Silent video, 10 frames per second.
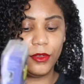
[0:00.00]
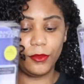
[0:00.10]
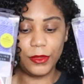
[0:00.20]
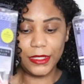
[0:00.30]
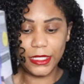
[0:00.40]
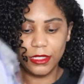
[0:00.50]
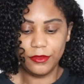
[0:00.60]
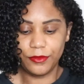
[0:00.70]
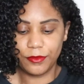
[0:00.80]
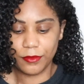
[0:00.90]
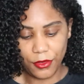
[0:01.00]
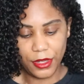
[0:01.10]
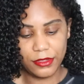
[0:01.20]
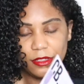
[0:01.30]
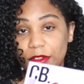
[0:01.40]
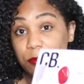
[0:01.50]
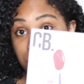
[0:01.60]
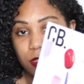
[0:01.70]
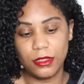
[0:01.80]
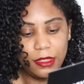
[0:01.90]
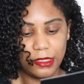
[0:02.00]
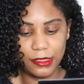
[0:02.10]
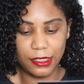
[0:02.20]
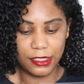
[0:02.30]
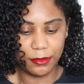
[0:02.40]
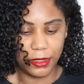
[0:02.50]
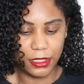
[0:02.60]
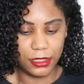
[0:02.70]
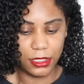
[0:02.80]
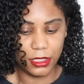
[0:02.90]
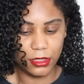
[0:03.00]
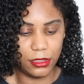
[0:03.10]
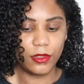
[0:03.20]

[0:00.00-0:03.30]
we'll see. Oh, here's a little booklet that explains it.